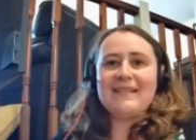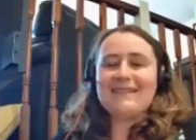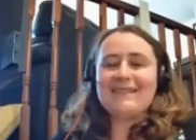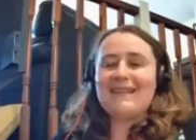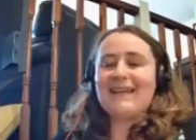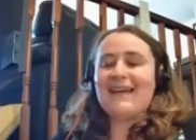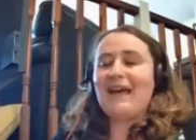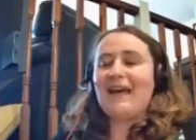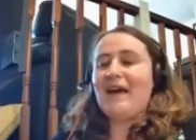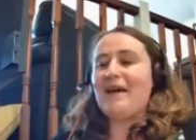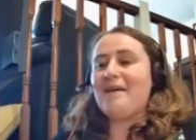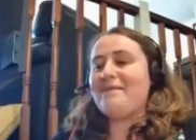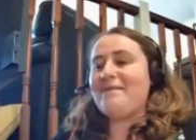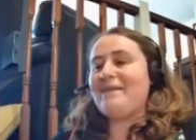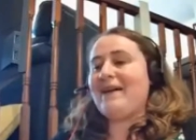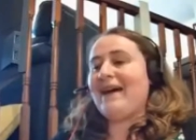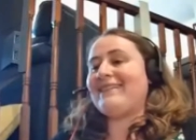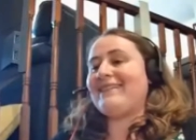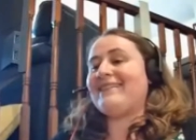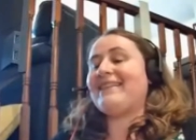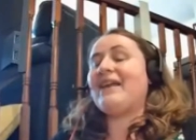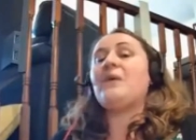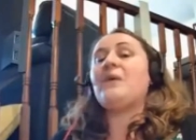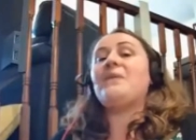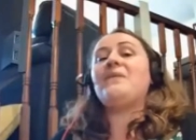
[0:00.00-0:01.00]

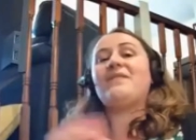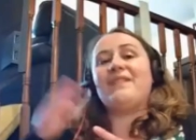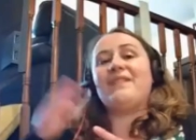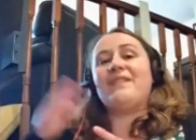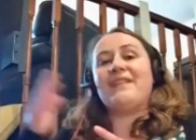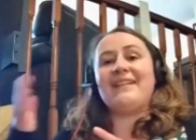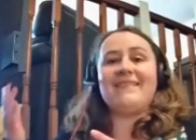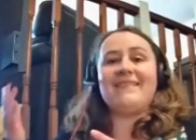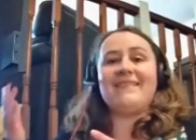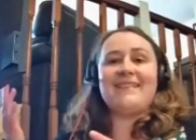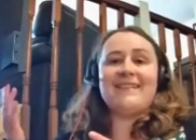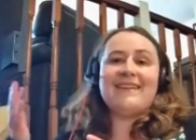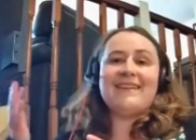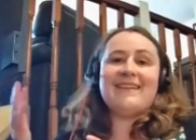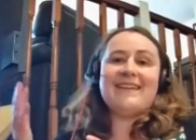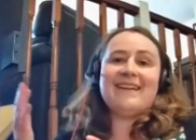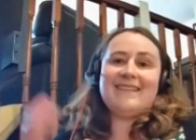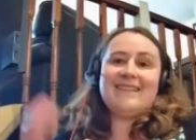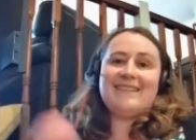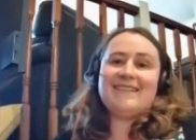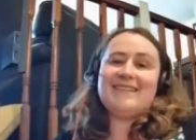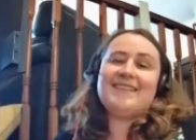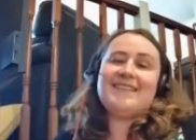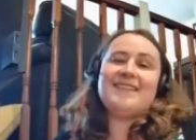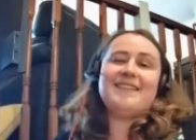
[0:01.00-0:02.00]
as hopefully
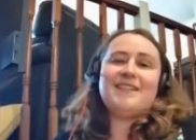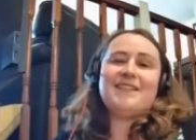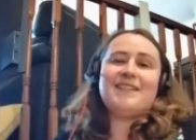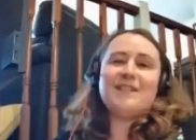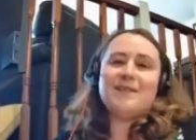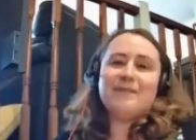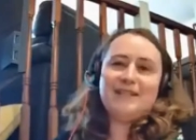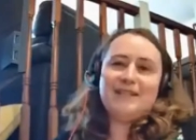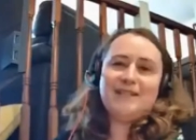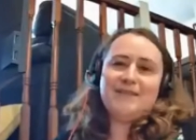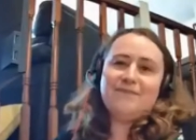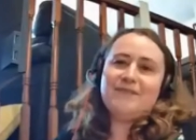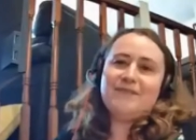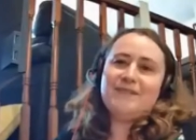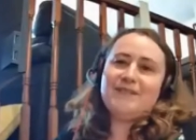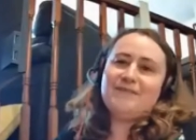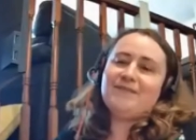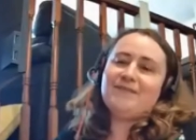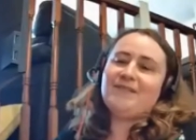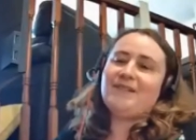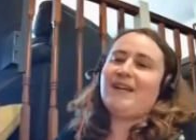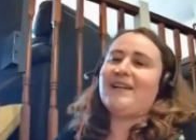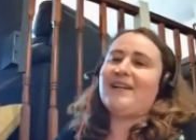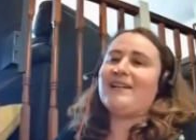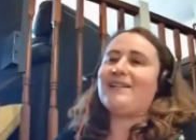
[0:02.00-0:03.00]
the situation
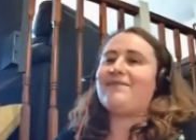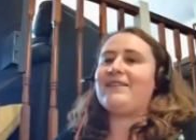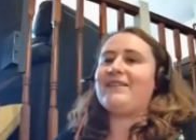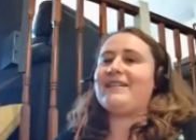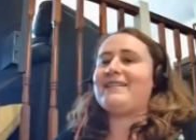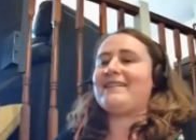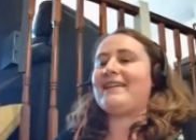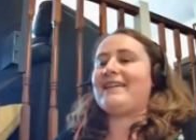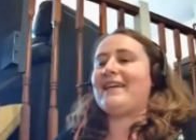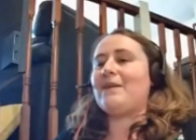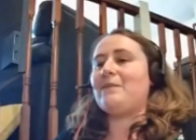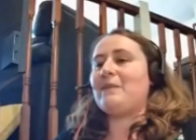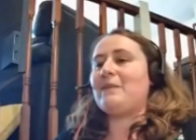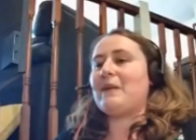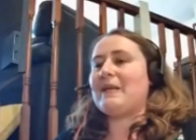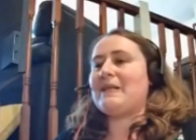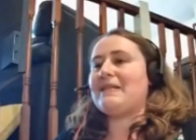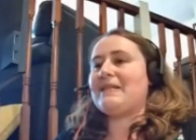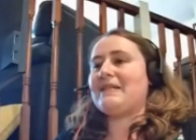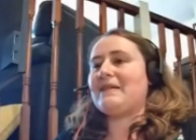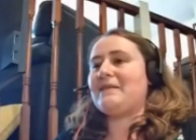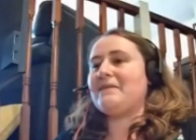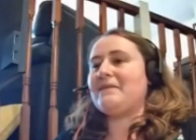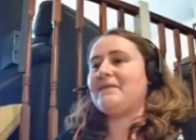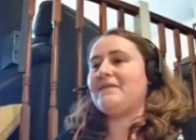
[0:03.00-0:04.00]
will kind of ease and get
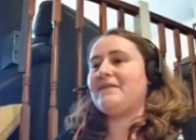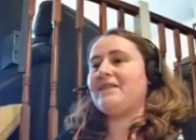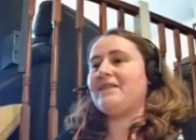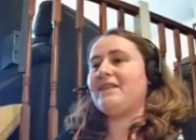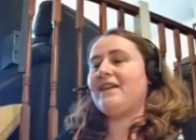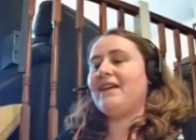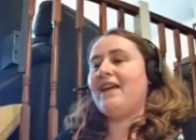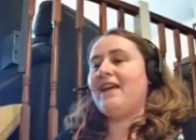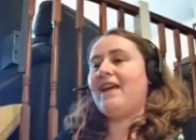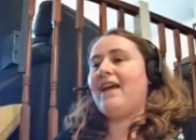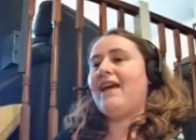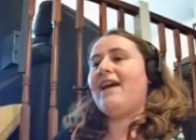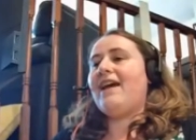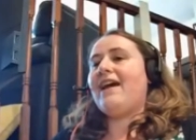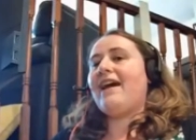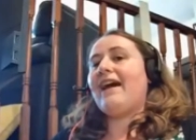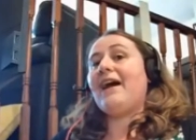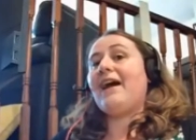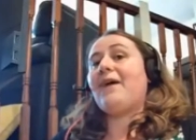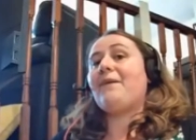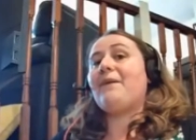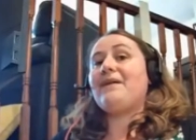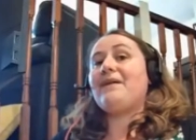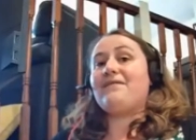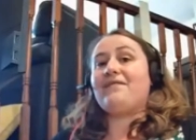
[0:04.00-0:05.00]
better.
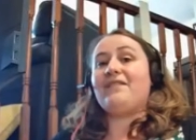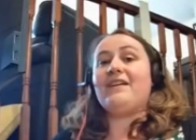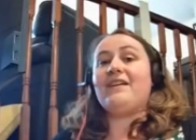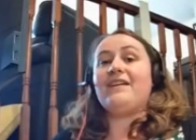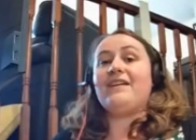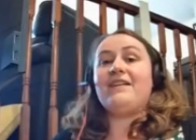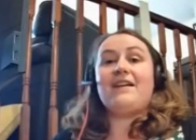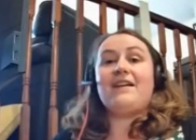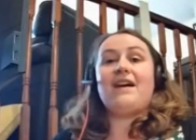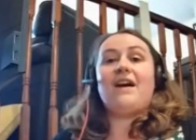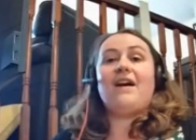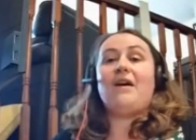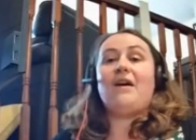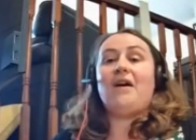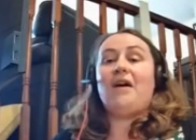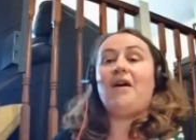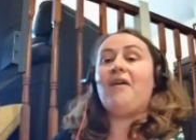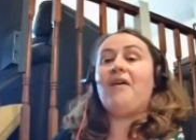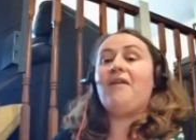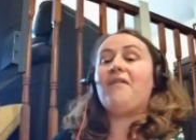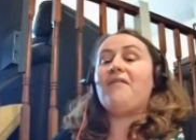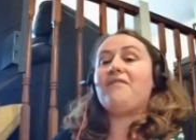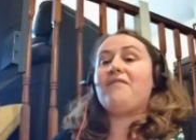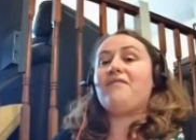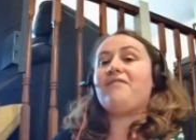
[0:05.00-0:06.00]
However, our
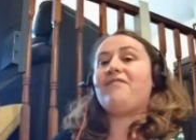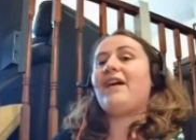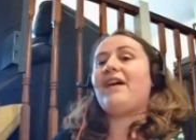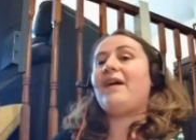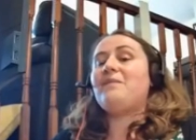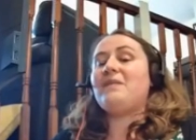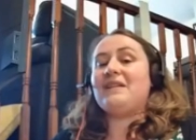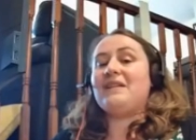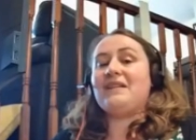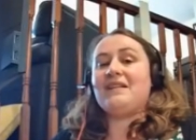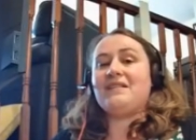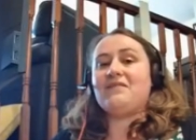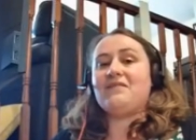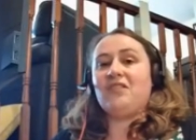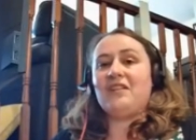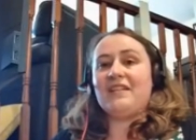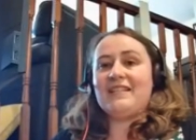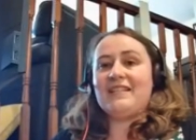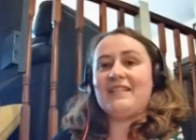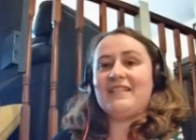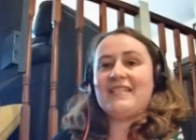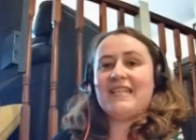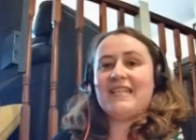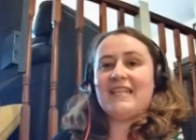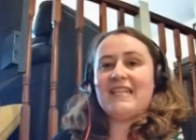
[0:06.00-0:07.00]
fabulous
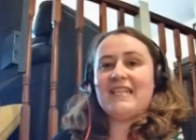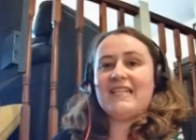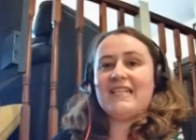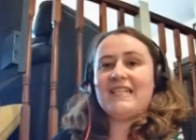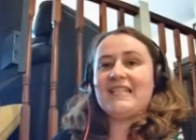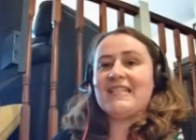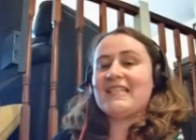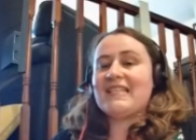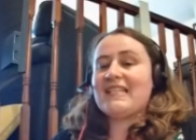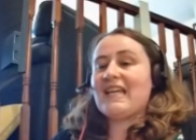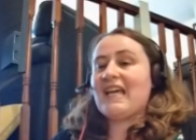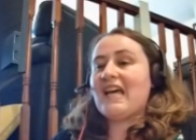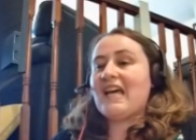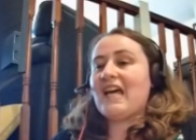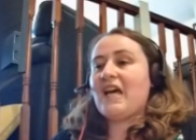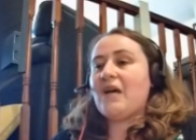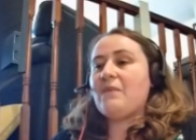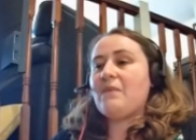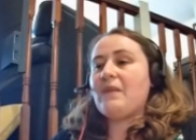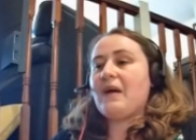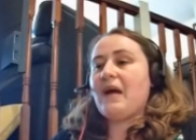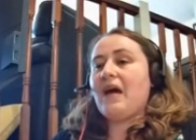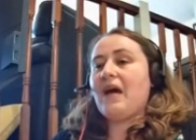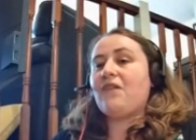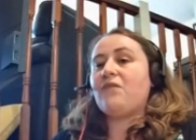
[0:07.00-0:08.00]
volunteers
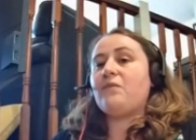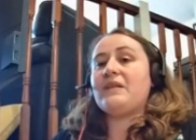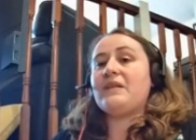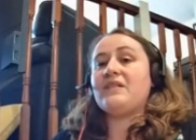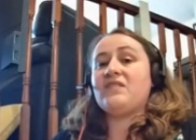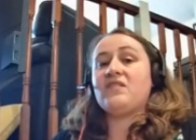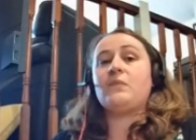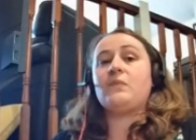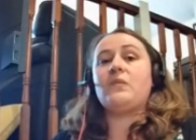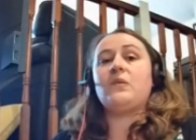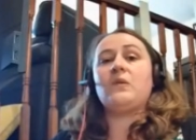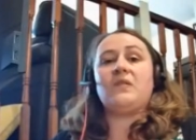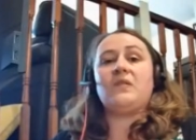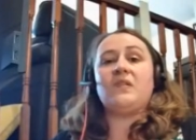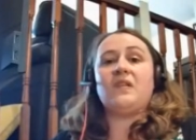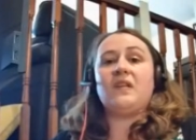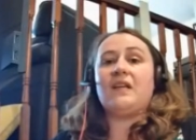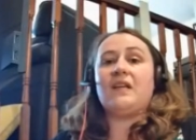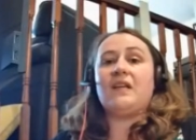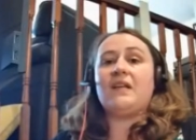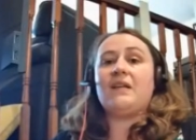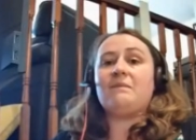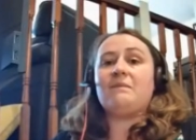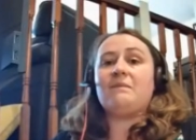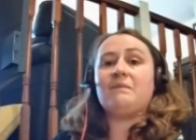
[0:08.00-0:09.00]
have been
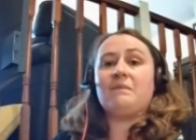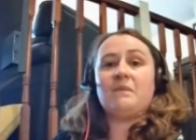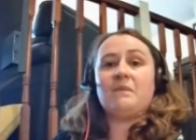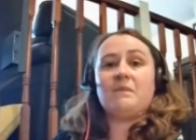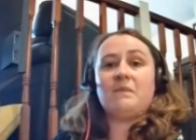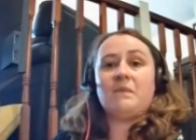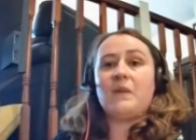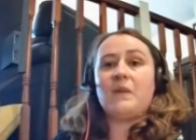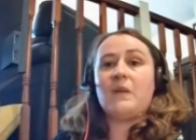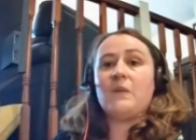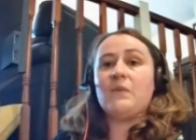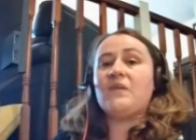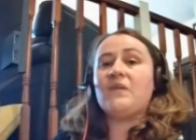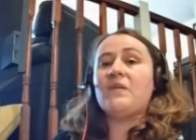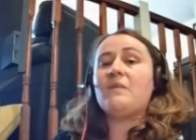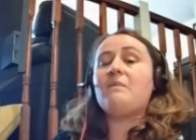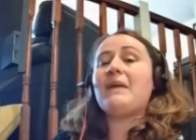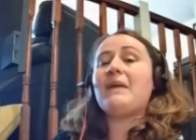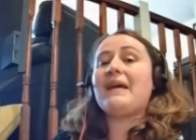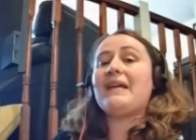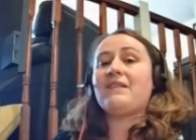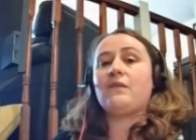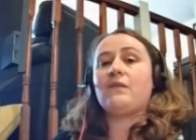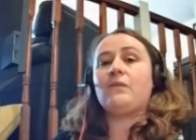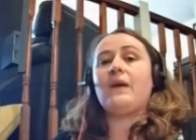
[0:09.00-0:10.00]
supporting people the
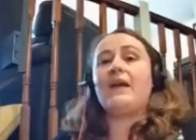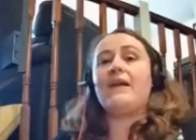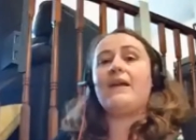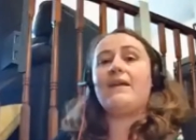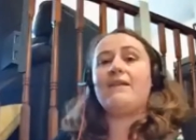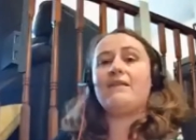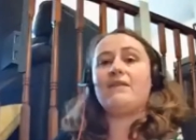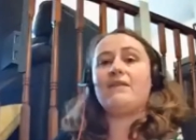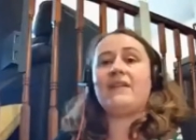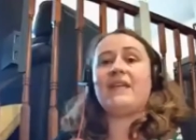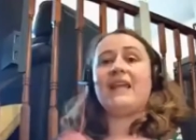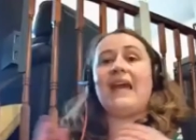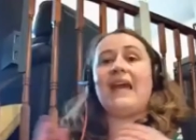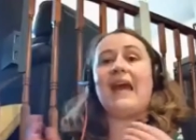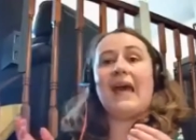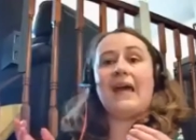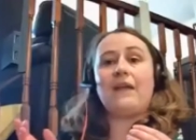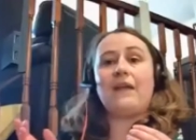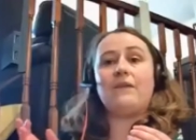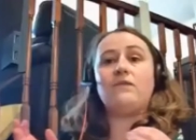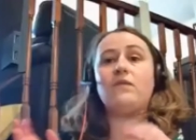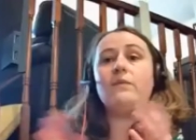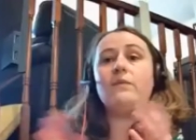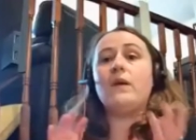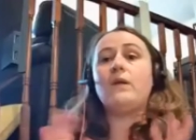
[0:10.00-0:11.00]
best way that they
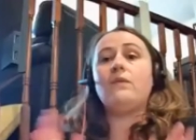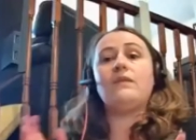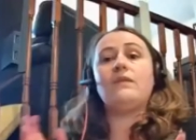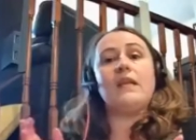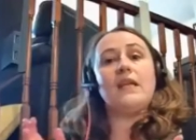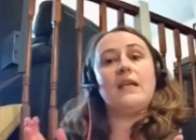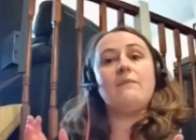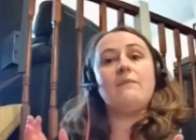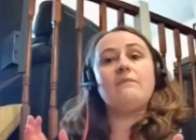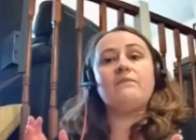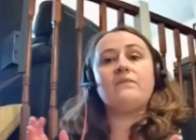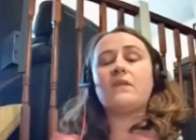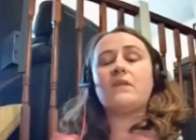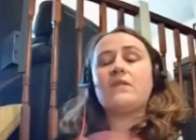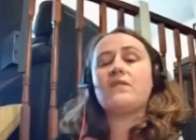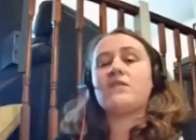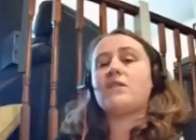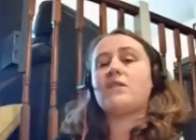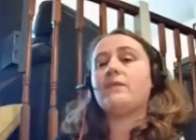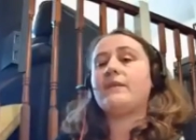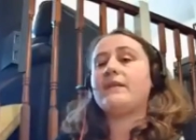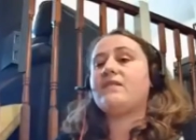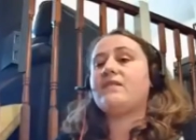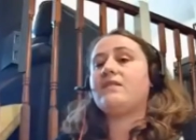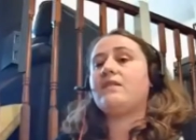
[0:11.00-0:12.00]
can remotely.
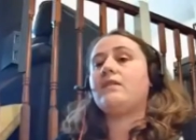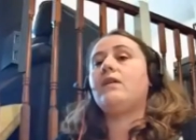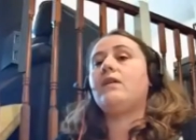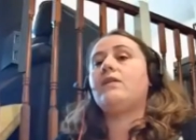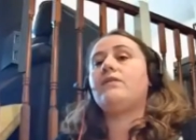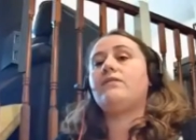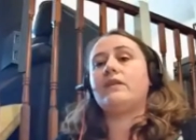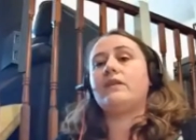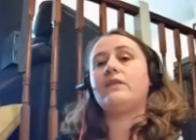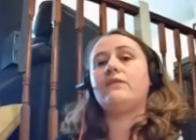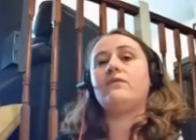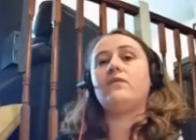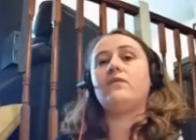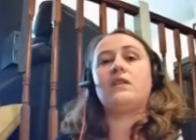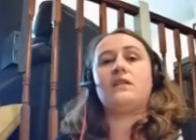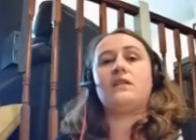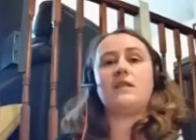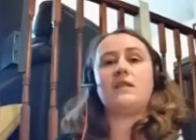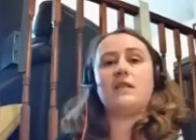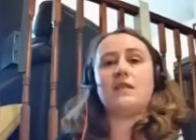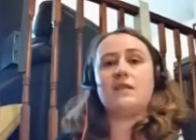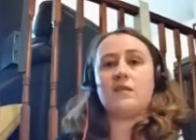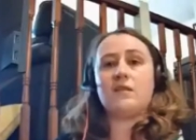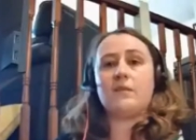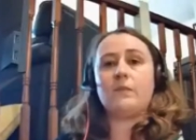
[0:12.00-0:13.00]
So we're still offering
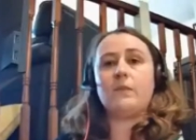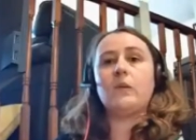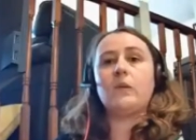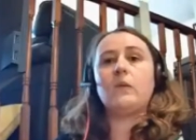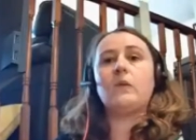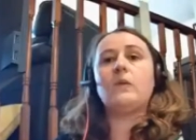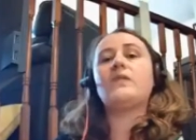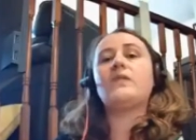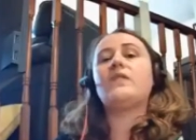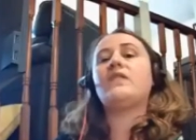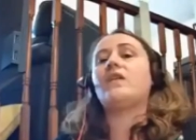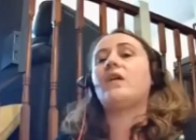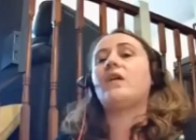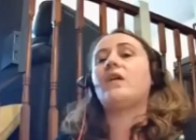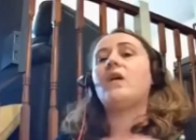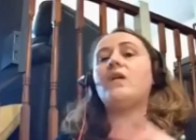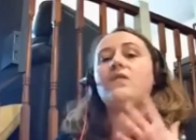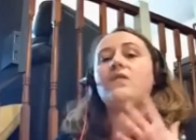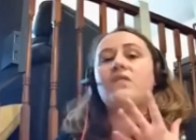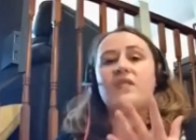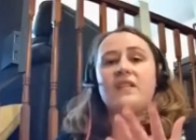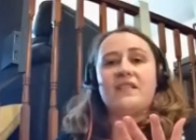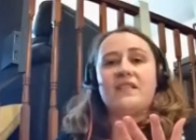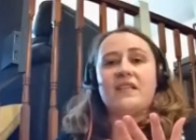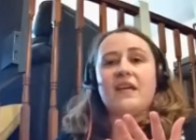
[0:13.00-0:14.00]
volunteer support
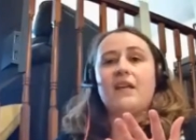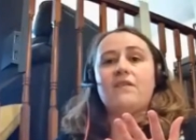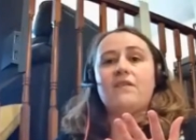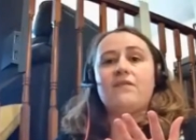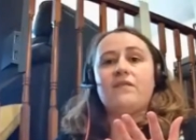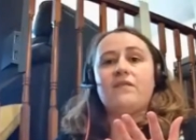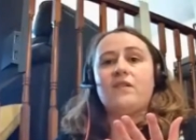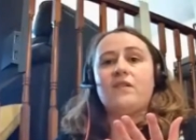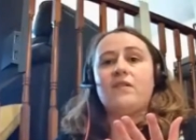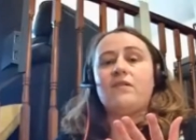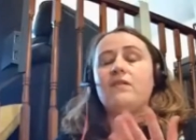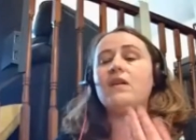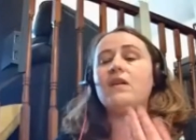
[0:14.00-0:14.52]
over the telephone